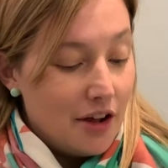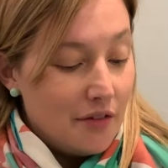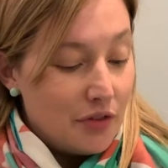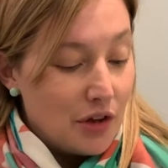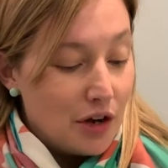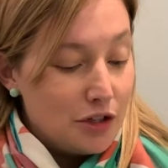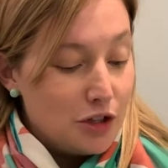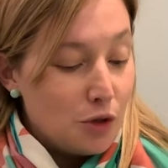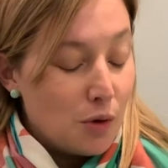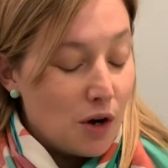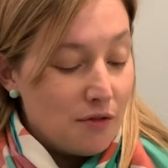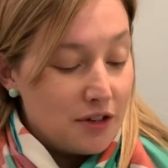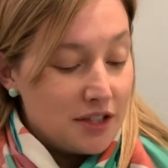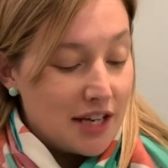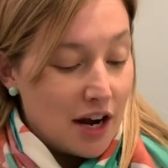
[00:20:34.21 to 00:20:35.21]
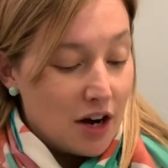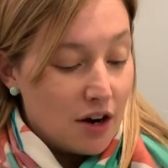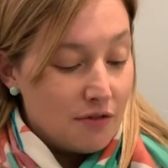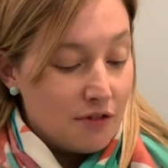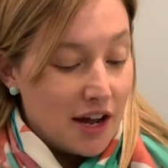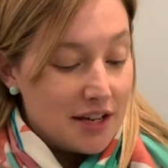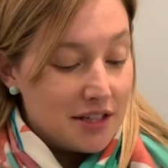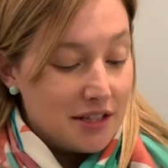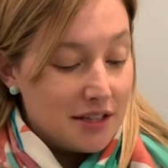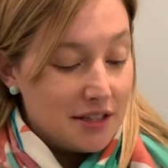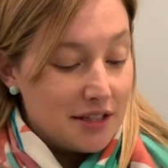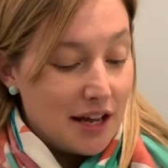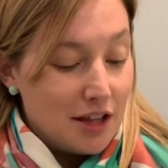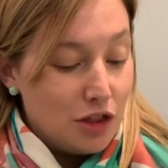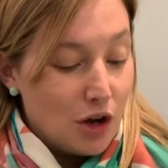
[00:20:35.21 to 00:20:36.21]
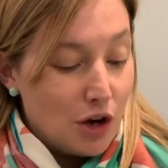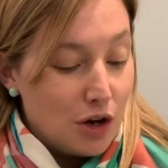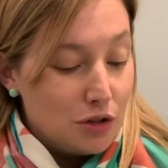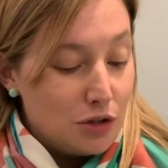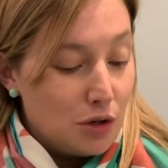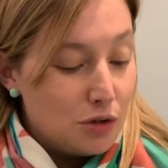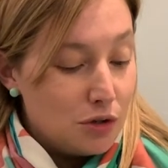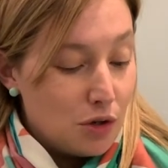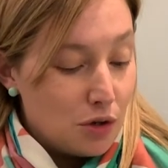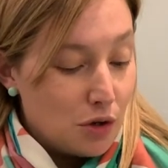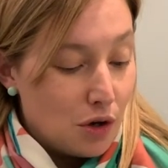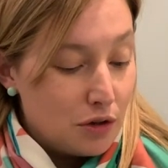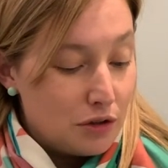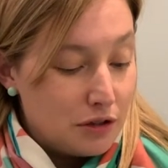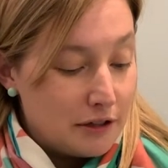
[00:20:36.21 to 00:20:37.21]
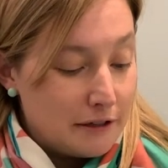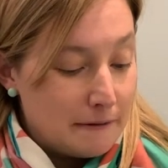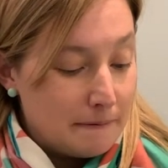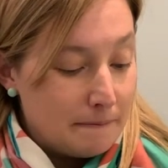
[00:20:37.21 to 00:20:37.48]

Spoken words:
those who offer sacrifices and those who do not.